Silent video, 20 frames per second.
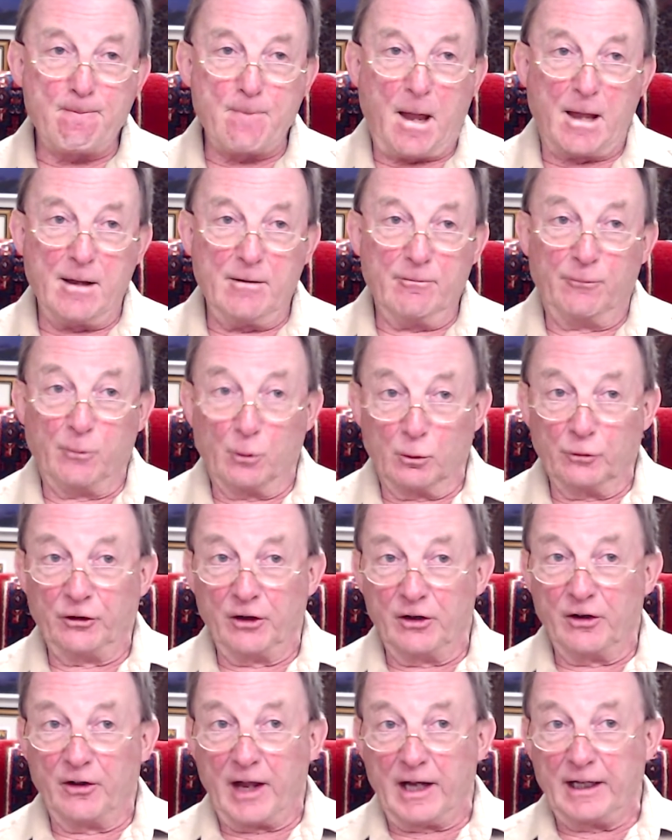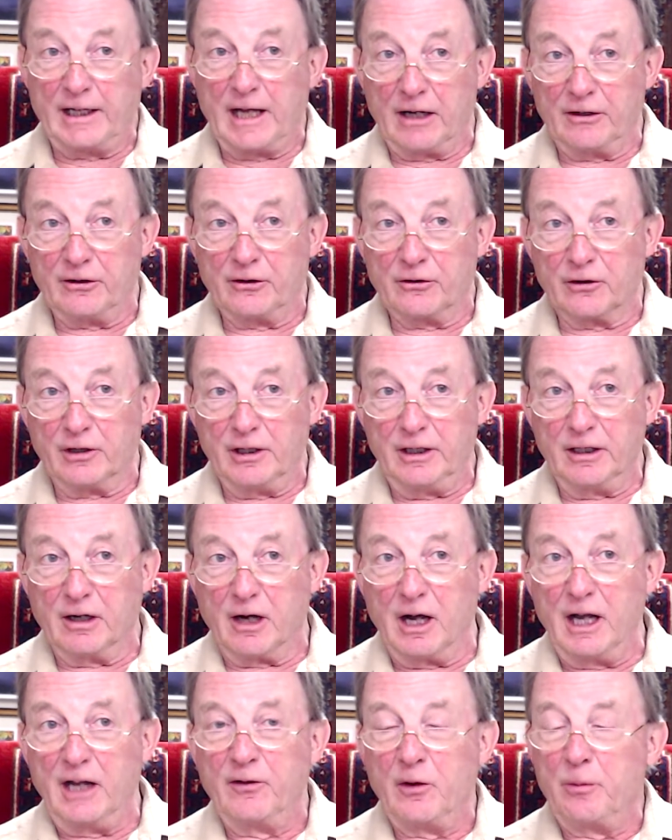falls into that category, I
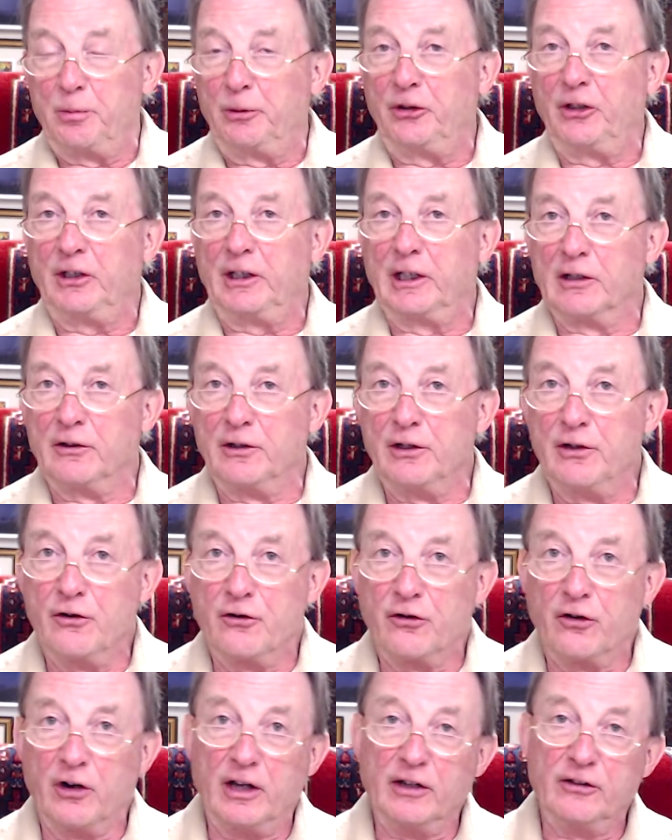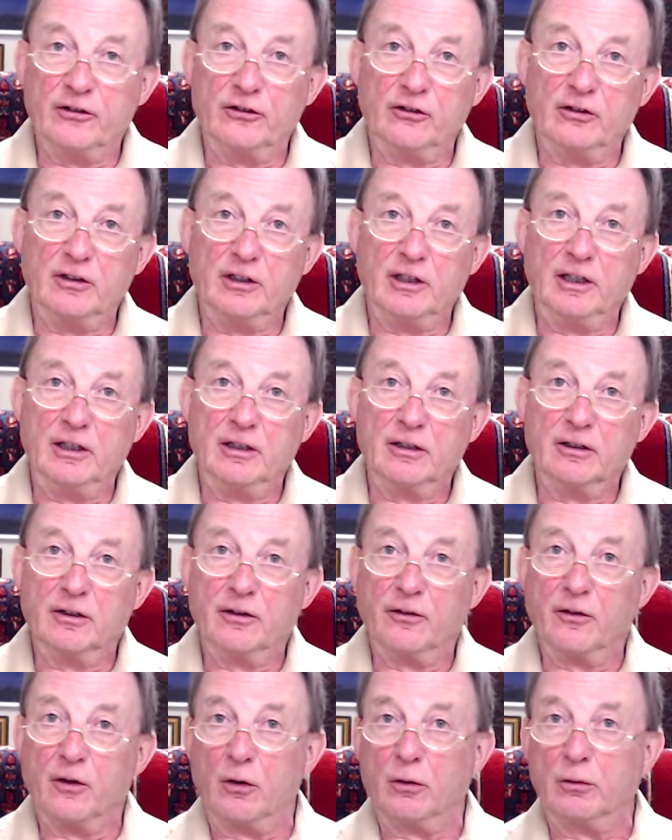have a particular interest in the
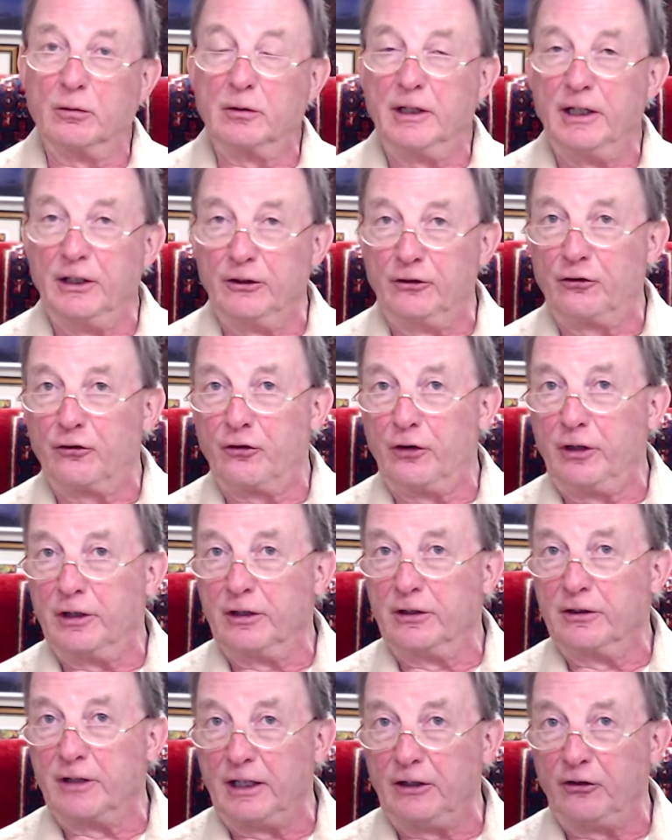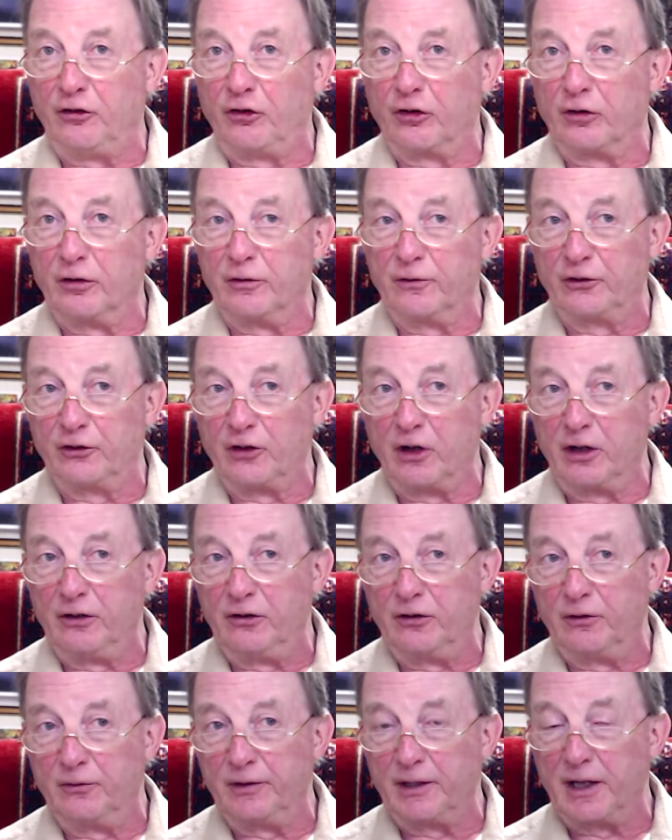whole history and nature of
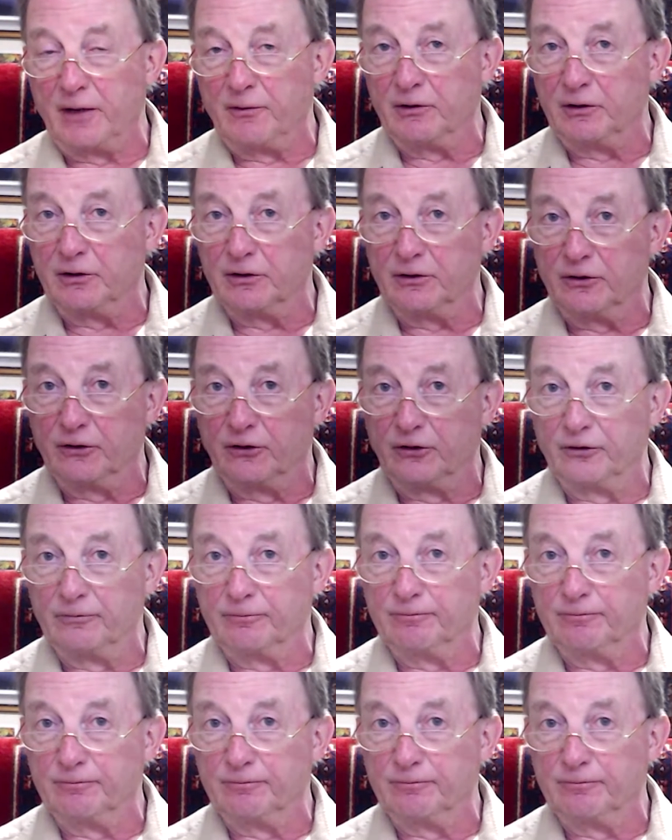scientific evidence.